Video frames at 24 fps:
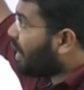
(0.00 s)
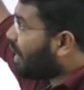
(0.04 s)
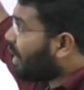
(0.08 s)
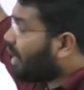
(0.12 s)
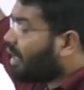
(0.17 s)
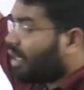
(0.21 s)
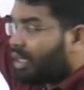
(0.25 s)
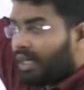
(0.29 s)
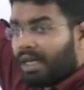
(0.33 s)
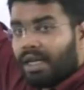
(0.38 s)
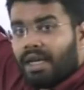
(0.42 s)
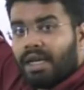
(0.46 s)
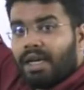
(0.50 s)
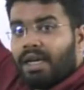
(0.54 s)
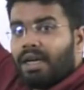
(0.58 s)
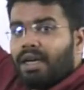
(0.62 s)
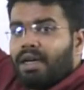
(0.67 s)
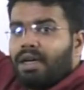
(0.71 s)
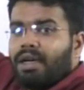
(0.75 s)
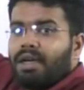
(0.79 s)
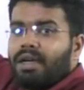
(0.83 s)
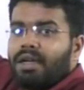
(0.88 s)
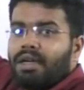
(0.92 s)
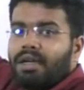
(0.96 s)
lily.
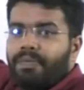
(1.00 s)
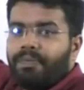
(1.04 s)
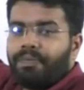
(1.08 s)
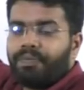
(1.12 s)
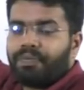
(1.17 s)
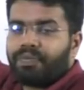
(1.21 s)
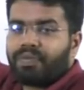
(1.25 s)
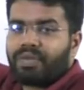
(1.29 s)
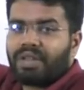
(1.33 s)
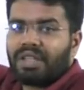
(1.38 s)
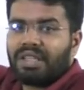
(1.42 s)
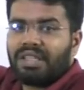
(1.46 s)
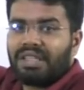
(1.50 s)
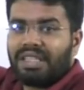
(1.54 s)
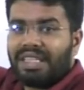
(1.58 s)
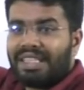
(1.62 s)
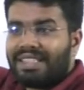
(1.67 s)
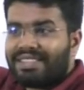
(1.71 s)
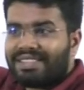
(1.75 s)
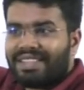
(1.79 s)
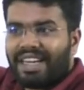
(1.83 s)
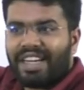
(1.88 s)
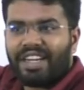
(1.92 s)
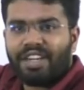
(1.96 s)

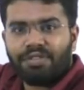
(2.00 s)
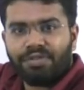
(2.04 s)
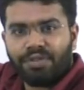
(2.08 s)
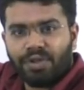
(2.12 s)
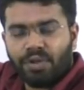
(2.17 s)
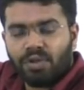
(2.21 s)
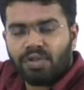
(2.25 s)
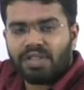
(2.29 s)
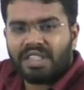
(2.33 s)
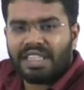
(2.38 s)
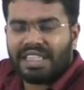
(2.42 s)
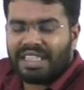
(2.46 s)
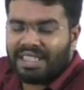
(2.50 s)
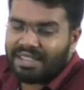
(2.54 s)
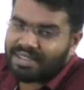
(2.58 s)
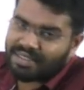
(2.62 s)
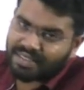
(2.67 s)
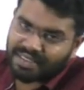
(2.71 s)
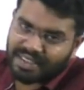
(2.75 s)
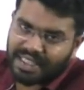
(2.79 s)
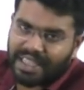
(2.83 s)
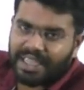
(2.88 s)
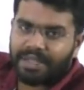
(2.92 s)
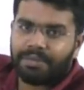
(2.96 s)
These kind of news, it
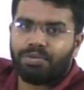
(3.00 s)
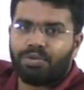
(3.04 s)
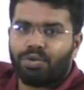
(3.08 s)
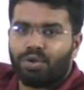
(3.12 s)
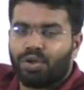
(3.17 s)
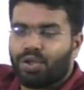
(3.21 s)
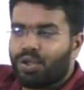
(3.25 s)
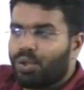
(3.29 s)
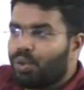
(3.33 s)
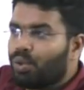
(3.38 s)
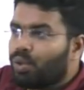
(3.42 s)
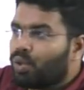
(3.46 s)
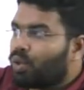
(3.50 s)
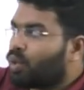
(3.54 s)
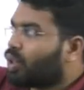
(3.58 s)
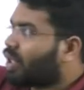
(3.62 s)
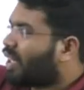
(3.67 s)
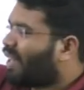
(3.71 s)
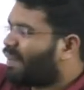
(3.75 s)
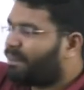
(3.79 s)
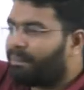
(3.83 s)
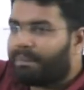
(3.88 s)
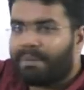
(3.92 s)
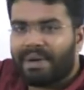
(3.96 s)
is time for you to
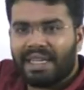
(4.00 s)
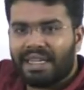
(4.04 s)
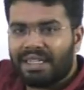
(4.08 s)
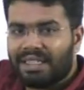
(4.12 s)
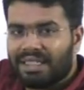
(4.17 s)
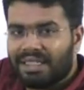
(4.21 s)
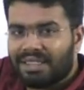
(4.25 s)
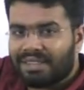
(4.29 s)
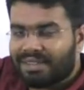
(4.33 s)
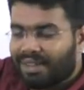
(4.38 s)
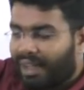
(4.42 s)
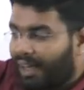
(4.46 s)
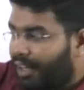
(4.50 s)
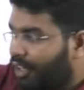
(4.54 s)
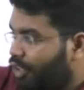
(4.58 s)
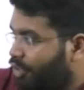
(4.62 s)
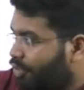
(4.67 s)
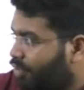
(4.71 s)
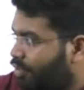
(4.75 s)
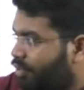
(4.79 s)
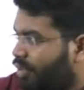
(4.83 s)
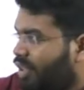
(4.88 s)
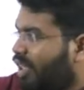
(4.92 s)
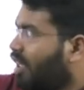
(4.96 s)
compile these kind
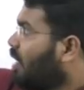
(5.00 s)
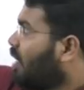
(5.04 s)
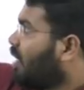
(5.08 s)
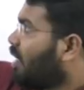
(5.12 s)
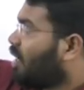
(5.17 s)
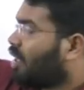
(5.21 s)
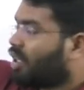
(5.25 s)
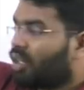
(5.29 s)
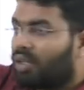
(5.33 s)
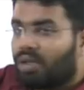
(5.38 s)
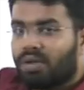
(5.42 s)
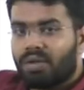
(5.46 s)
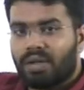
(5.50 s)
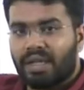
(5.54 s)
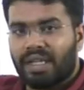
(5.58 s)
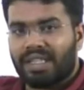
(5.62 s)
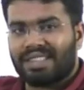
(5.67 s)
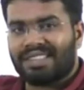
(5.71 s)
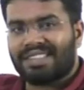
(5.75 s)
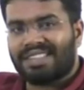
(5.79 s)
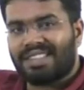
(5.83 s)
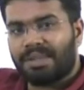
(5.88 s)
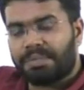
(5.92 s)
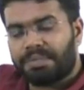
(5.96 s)
of, you know,
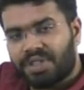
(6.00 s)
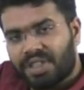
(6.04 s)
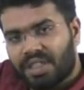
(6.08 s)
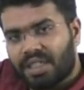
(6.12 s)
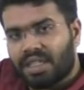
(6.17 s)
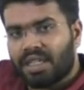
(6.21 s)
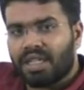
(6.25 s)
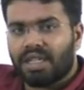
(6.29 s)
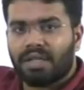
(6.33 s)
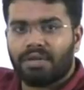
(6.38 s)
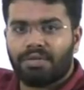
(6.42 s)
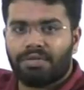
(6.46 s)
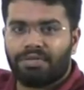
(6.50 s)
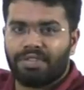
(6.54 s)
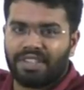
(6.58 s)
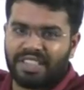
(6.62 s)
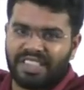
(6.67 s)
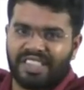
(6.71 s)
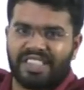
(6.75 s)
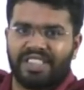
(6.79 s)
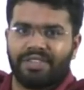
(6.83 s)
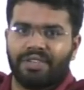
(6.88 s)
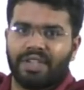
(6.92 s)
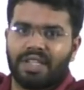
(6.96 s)
exceptional
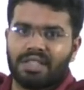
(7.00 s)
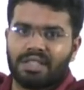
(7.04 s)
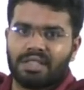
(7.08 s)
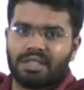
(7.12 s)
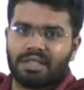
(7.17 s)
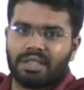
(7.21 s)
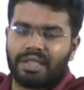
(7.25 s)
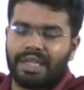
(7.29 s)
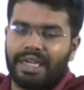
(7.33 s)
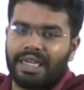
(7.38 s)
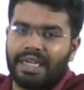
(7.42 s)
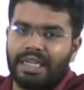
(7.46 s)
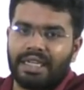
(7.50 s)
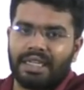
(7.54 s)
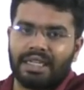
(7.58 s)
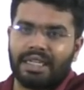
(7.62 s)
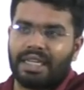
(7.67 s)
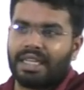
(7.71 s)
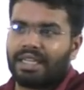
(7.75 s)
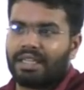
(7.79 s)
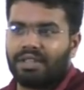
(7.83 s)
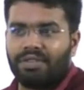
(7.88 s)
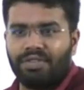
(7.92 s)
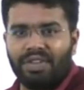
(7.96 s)
festivals held,
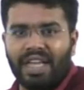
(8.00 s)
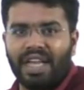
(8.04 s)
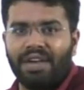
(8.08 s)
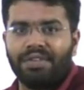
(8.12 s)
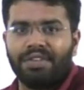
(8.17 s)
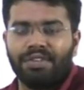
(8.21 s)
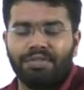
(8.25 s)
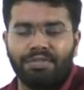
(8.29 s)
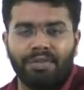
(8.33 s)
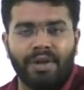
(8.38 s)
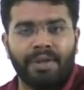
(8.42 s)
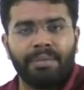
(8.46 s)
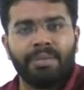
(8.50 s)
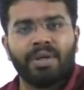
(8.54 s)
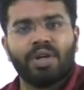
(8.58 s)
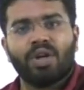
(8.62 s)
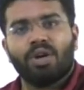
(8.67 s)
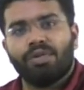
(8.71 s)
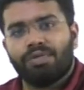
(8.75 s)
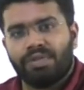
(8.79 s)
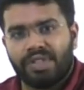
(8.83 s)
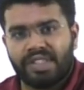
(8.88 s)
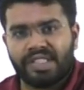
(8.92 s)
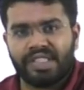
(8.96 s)
like we have the
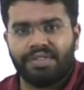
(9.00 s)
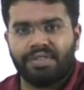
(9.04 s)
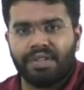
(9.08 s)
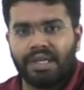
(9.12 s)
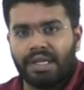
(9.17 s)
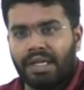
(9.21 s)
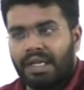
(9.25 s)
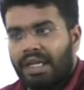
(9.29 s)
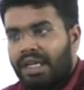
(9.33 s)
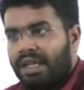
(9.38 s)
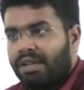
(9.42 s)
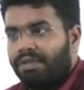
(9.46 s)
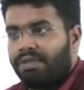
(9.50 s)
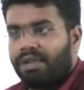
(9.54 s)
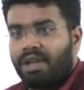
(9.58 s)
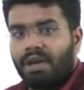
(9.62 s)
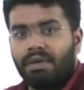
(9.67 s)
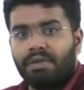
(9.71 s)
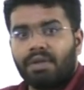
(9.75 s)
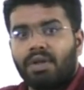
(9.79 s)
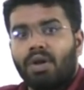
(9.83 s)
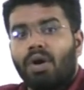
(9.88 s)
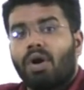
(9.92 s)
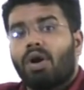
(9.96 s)
Flamingo Festival, we
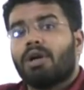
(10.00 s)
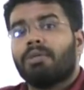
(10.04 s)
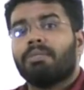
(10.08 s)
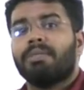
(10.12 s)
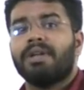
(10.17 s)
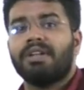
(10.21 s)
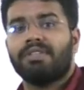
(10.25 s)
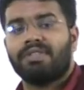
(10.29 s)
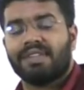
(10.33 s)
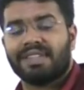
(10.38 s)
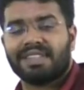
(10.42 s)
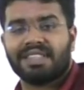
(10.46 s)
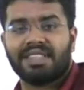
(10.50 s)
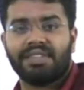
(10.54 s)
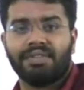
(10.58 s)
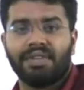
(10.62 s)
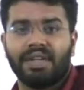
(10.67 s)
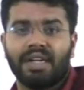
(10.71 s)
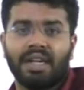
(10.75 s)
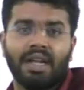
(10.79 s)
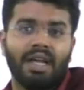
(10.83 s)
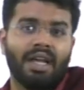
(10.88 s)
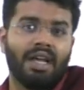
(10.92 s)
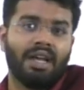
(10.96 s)
have the Hornbill
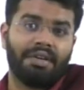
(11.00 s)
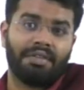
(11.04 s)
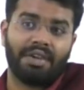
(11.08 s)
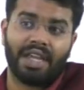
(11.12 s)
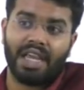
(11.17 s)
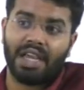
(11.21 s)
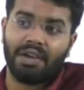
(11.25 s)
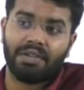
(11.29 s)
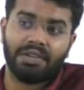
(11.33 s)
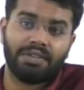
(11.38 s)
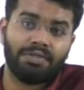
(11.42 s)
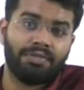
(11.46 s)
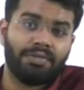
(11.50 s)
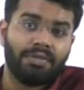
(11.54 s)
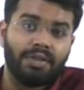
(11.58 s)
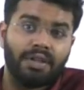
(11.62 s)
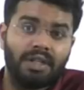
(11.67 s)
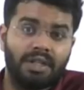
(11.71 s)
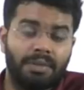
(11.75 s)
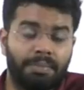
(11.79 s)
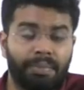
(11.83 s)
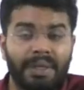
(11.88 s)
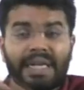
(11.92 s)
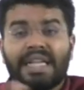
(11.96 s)
Festival, we have
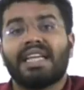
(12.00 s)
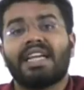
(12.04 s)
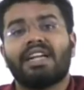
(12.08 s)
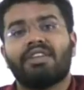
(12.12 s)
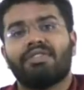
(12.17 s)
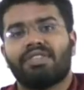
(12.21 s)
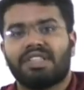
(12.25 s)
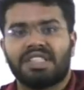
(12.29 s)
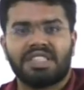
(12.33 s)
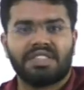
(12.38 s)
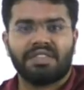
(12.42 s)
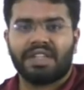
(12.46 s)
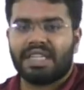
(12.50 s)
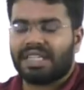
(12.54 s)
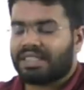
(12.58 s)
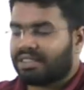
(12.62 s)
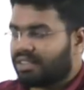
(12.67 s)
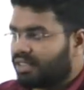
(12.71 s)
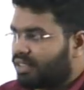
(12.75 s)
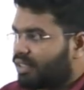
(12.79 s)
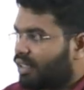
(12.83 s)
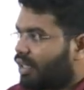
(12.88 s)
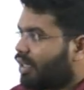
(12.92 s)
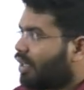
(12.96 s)
the Pelican Festival,
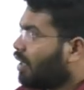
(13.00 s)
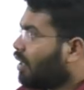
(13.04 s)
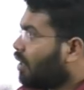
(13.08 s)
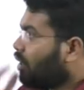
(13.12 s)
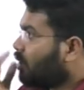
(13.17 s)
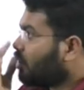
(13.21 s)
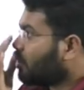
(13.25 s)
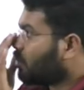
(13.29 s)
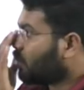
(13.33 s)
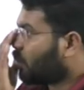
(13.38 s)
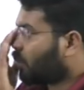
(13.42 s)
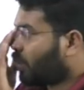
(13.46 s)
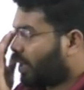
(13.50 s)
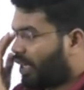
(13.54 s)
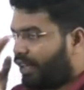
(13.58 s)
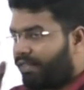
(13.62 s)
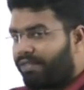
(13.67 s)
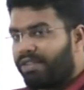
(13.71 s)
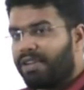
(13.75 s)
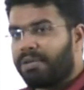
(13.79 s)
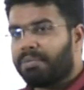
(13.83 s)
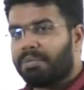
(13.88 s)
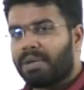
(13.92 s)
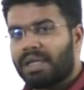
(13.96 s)
etc. So
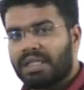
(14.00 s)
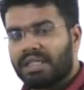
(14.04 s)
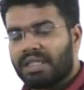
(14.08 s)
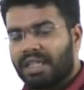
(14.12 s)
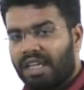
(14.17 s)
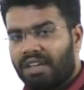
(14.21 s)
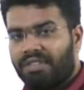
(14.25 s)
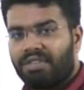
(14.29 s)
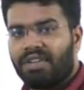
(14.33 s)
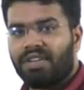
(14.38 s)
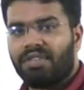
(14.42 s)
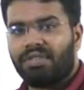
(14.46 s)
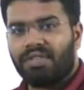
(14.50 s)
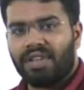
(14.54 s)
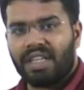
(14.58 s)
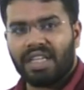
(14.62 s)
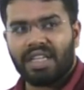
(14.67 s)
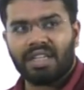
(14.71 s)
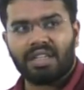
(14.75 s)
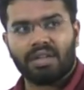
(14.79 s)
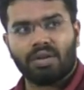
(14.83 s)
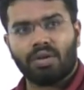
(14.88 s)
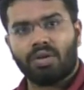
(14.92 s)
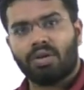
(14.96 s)
every month, every
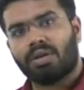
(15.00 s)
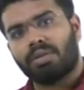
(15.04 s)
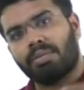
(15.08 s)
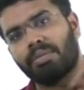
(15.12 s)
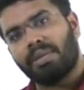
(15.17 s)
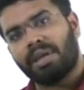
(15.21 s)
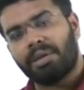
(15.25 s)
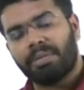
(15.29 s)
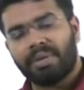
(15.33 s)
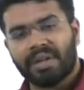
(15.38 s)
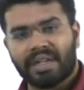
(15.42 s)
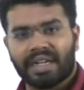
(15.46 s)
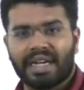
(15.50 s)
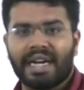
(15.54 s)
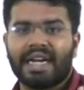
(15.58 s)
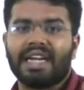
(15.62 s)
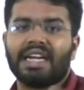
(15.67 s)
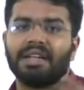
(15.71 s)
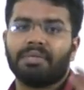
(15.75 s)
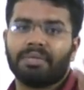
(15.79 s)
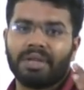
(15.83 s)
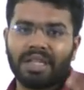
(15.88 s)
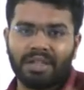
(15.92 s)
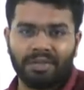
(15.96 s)
week, or maybe
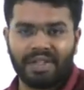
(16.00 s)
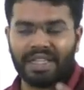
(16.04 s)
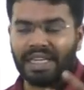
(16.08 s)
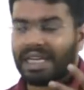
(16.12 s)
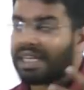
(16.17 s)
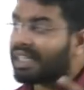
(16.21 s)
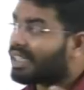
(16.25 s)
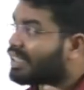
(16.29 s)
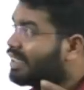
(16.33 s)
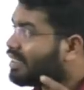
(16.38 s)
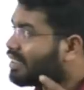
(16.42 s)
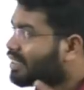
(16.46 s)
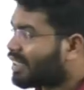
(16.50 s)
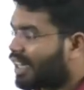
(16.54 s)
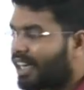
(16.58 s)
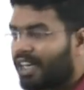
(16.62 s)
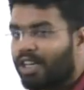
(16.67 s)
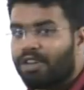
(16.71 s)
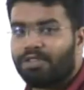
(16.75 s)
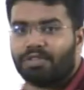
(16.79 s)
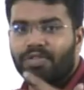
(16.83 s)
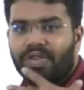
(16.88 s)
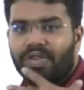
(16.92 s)
randomly we get this kind of